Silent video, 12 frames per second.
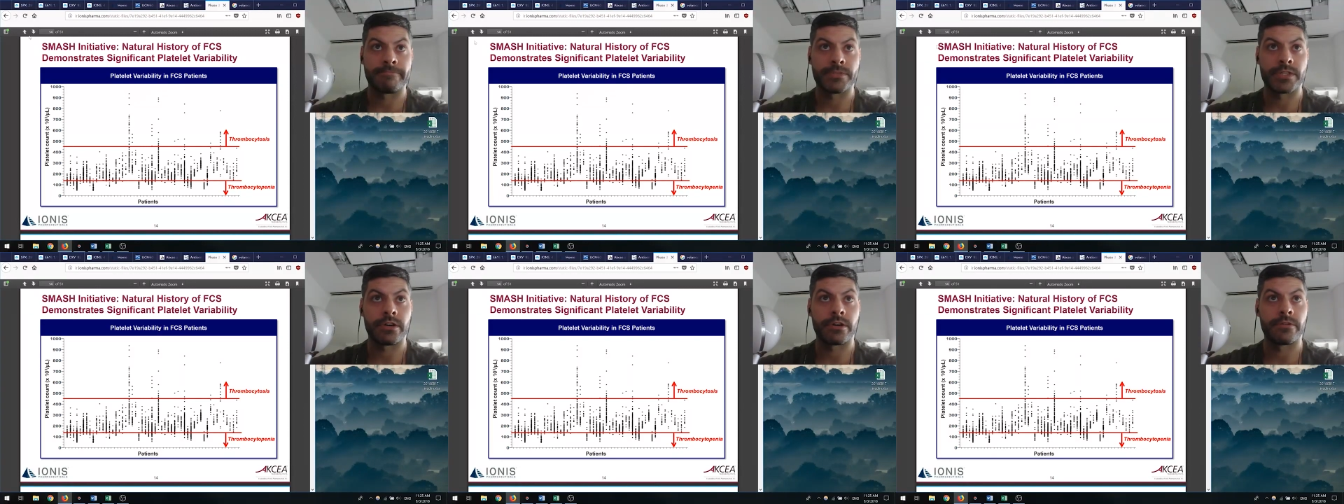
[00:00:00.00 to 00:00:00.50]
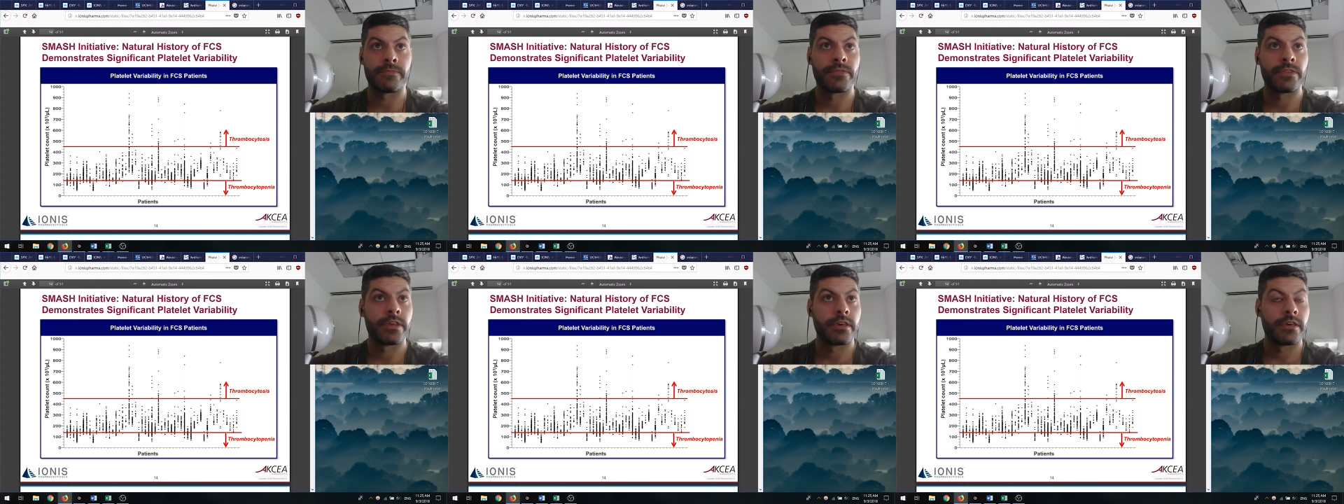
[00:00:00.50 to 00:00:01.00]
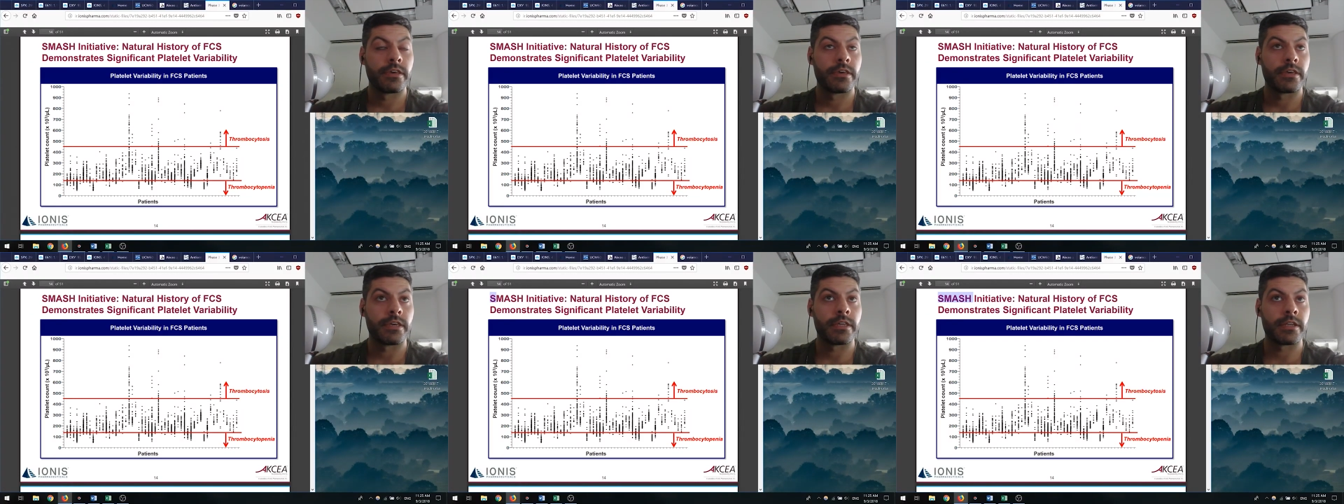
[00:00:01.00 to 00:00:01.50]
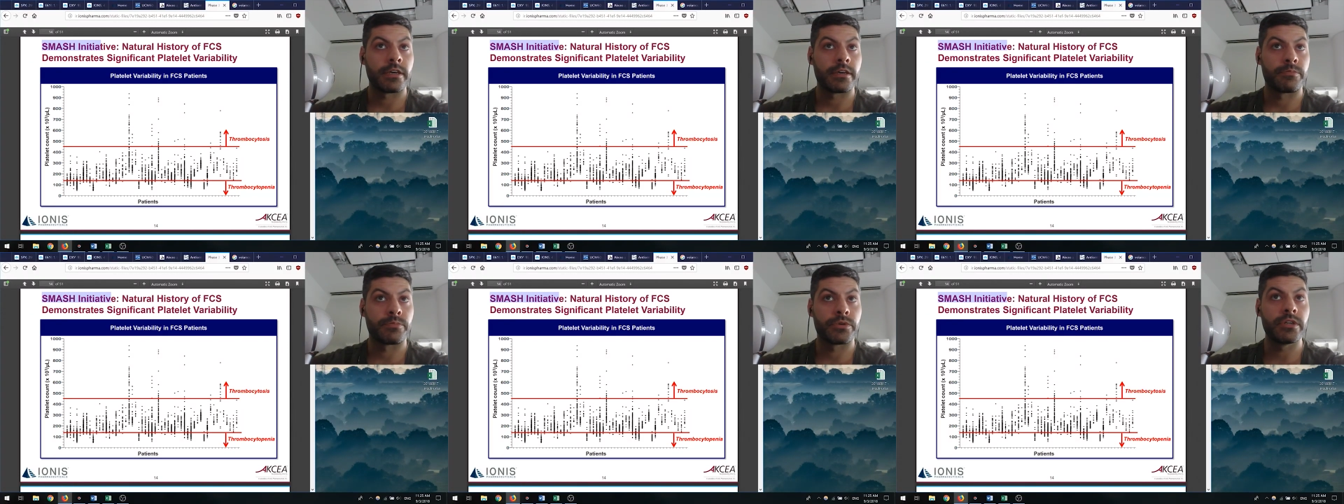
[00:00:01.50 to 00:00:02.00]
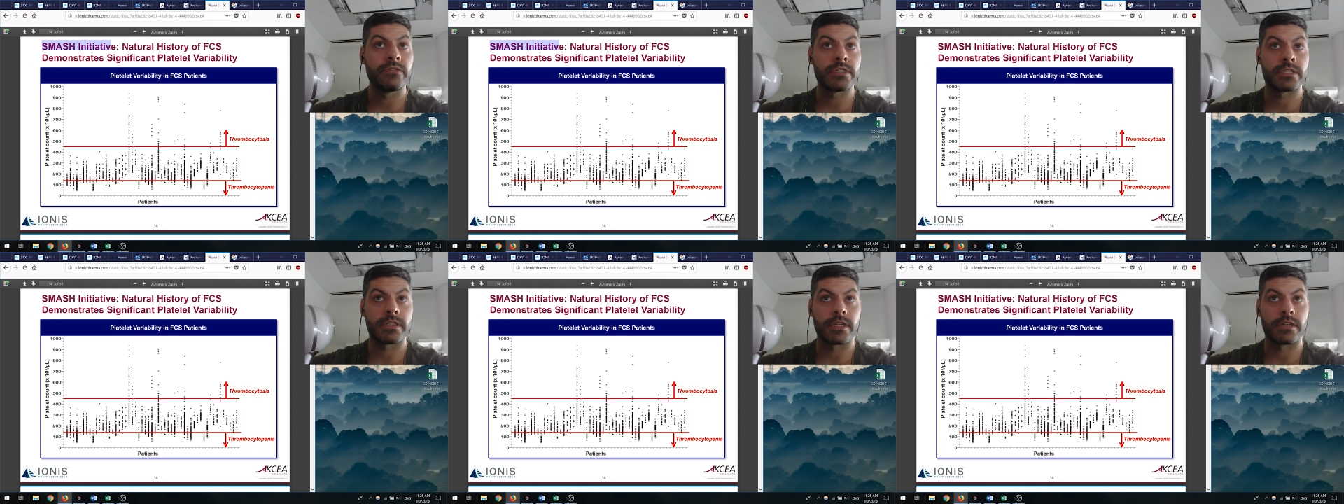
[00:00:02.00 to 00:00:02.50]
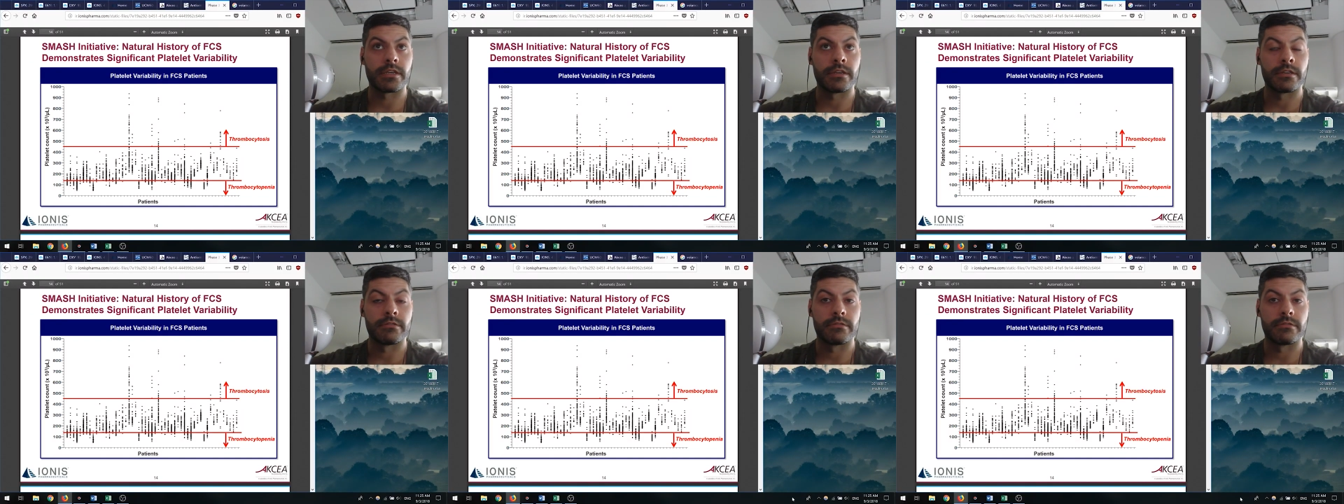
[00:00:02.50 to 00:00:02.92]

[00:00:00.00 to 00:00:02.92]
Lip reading: So in a previous study,